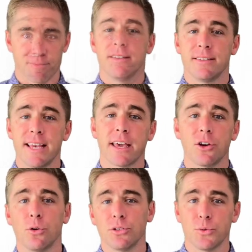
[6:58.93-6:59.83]
The second
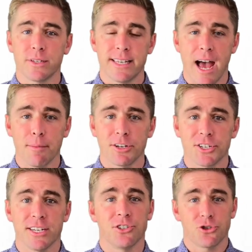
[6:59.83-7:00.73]
goal to
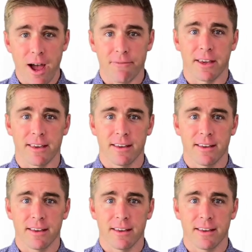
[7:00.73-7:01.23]
establish is traffic.